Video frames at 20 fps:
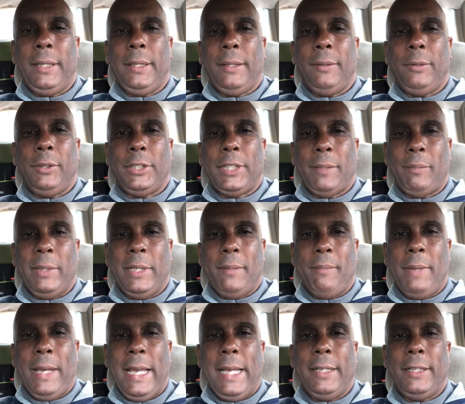which had been
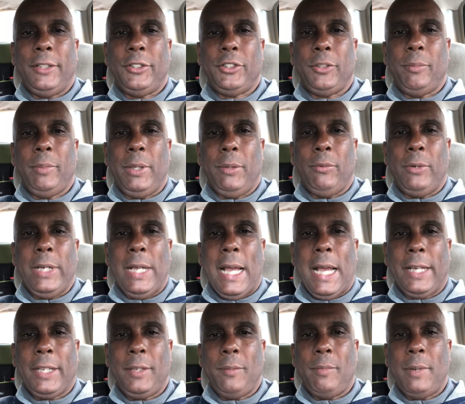abandoned, should be
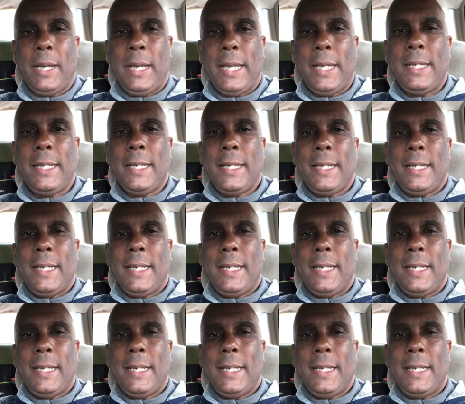reoccupied.